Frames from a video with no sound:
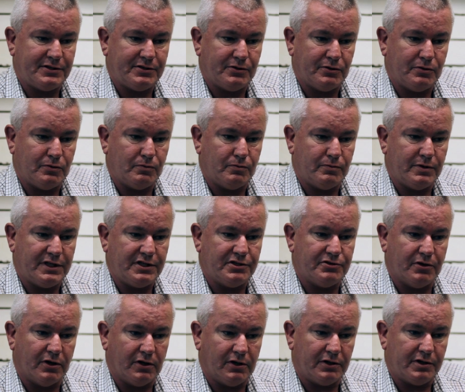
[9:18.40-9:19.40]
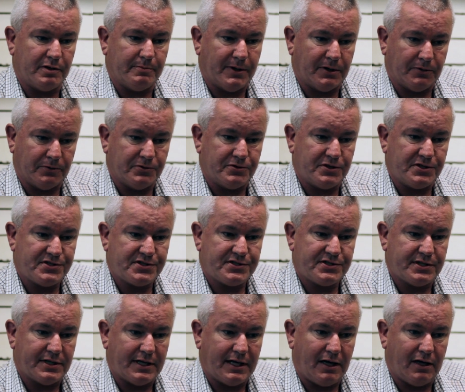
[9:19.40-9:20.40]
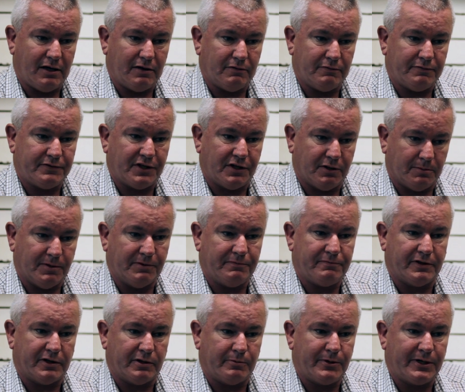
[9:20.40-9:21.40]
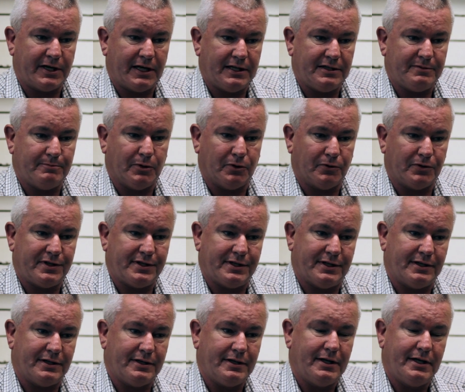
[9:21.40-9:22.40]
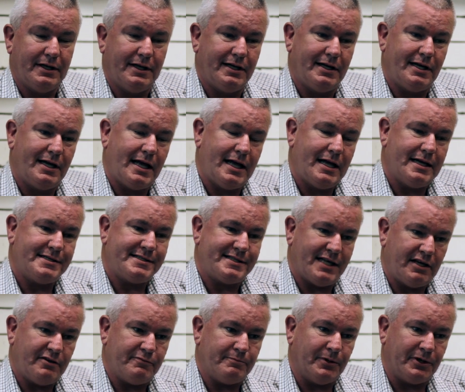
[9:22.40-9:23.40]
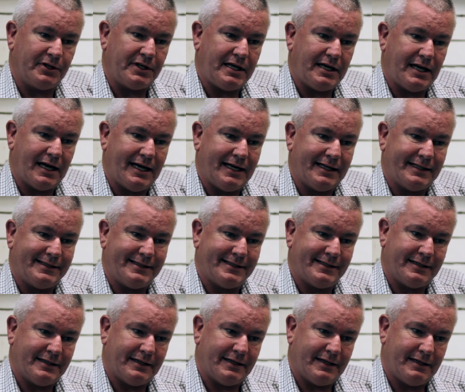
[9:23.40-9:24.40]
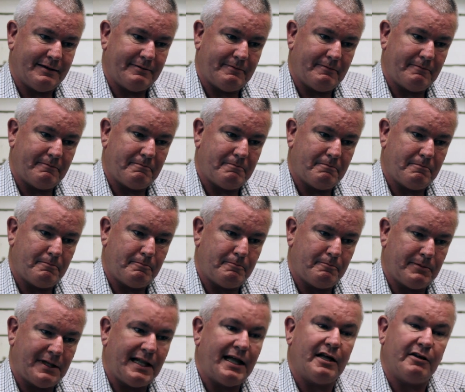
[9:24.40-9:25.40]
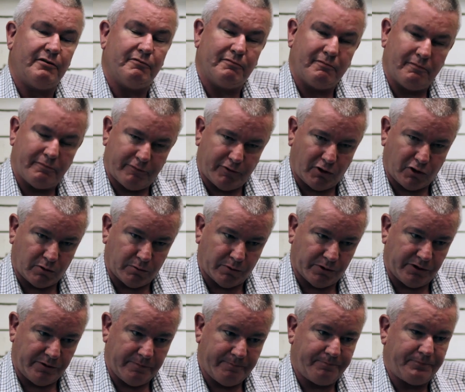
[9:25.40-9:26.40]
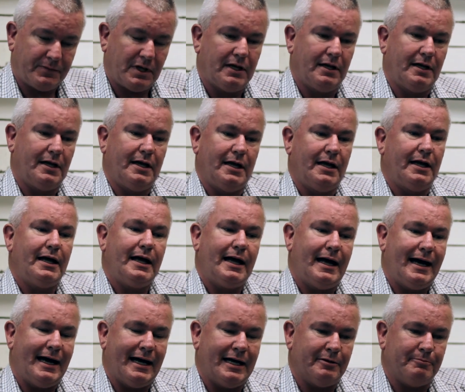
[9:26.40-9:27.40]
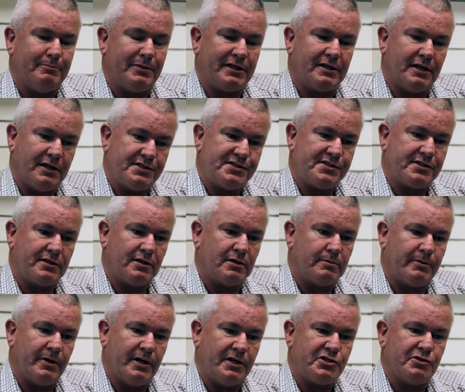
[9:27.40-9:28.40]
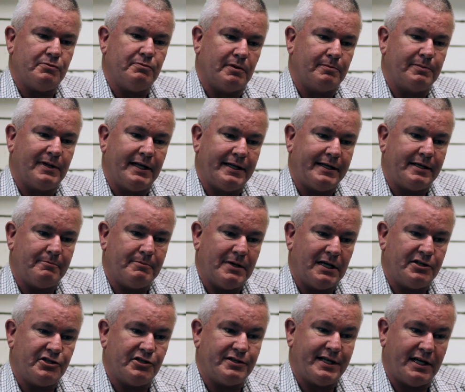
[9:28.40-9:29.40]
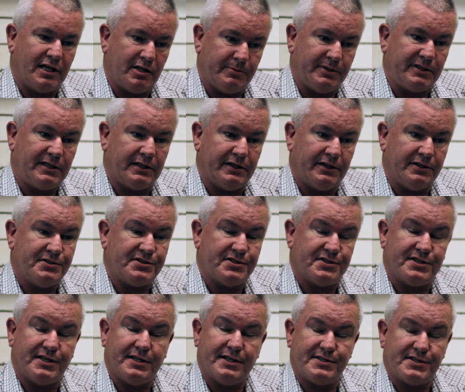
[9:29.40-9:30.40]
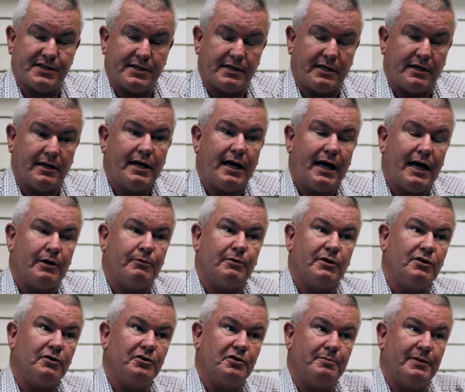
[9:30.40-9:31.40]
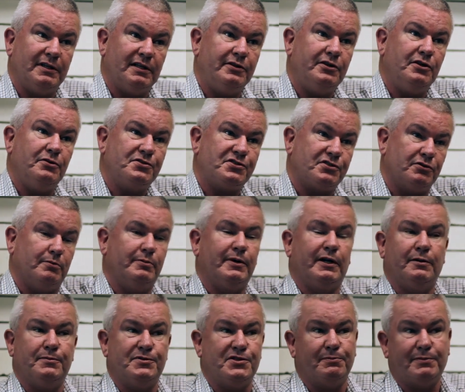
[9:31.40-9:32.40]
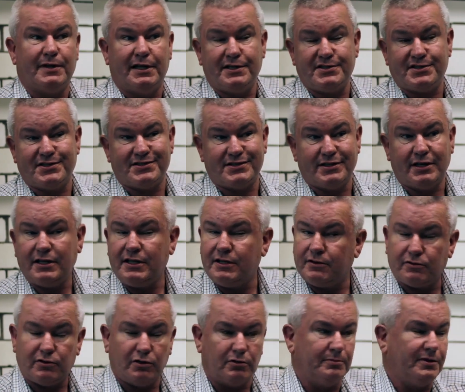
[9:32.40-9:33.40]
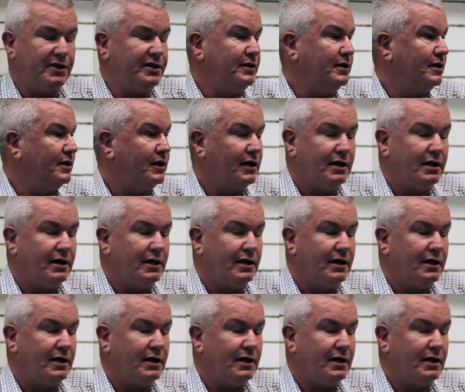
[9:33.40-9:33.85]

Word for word: to redraw the boundaries of the Dublin Fire Brigade, both to save money and to plan forward. And because the corporation were planning major tenement clearances in the city and were going to build new suburbs in places like Crumlin,